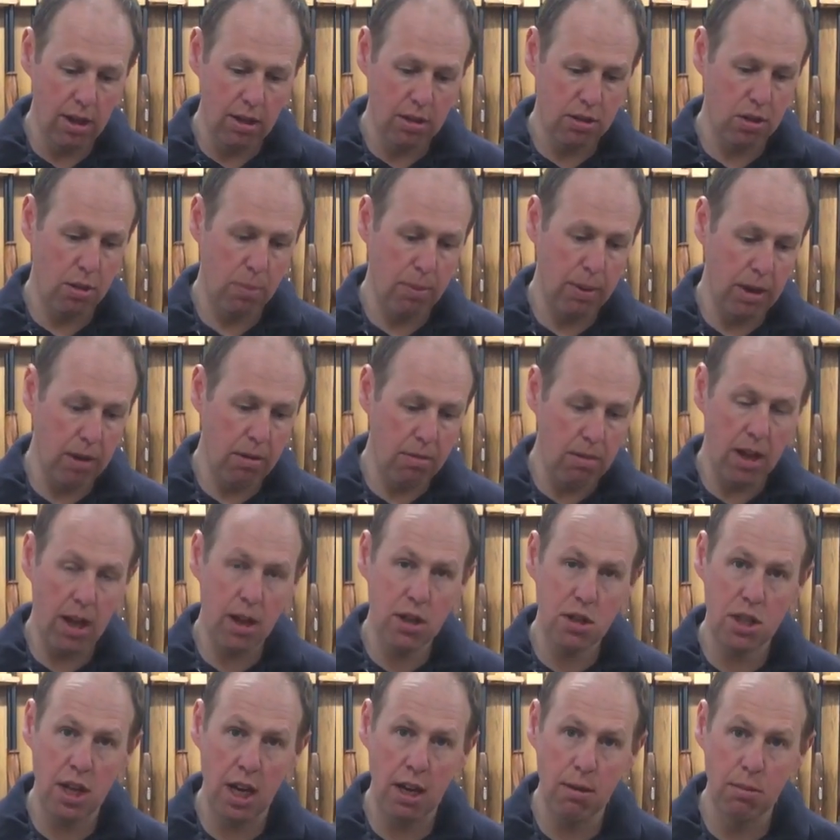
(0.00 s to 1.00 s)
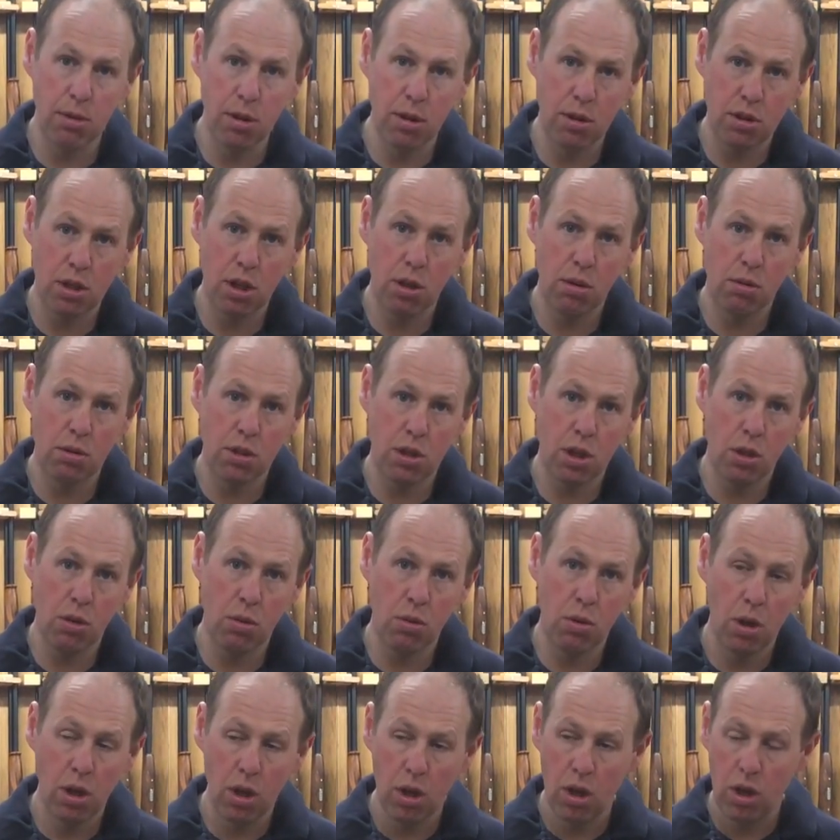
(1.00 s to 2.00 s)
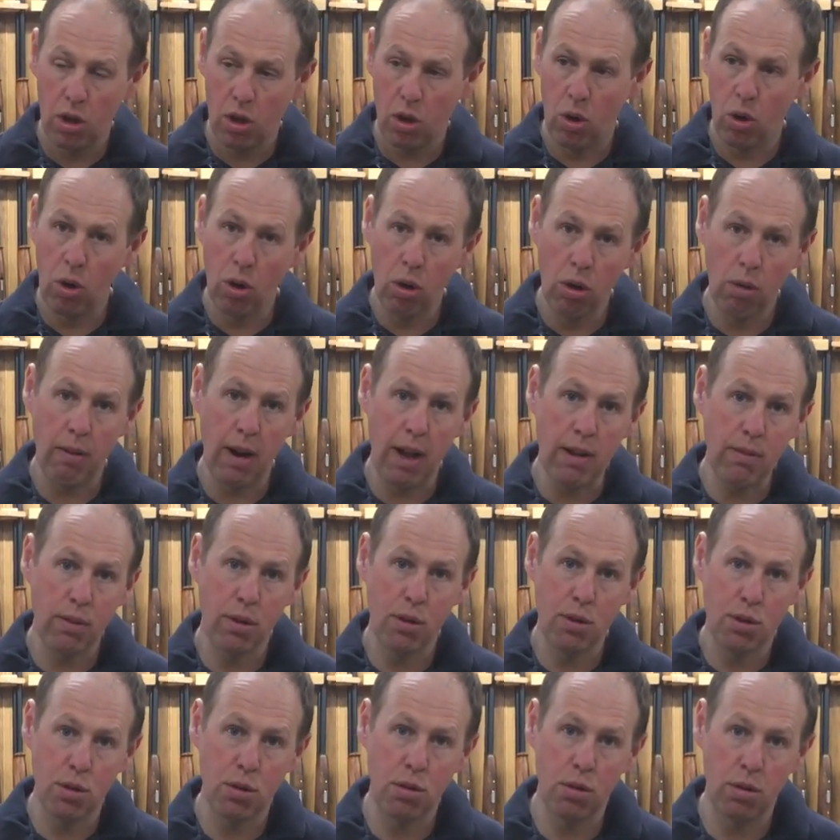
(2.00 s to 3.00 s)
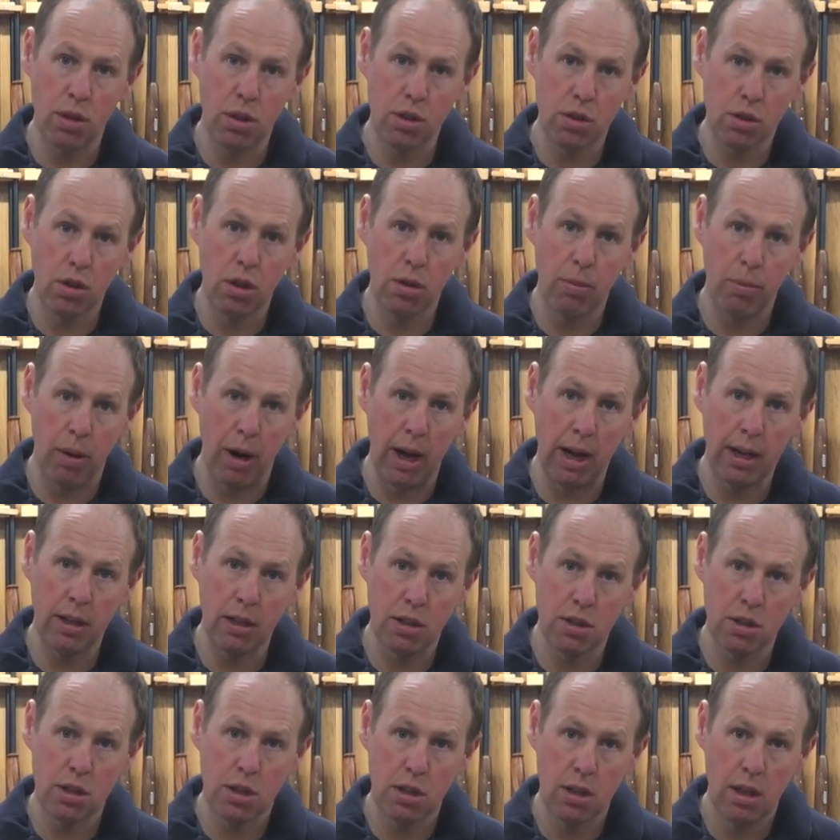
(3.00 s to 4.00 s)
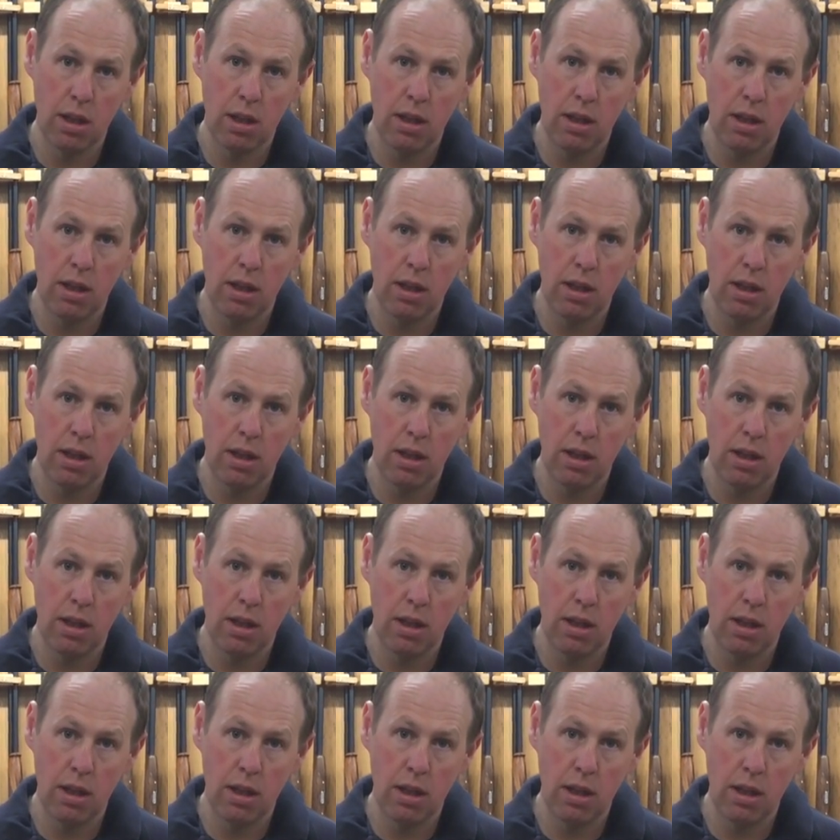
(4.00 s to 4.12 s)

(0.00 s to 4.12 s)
So a bit of range time with a 2.2. All the rifle shooting is good practice.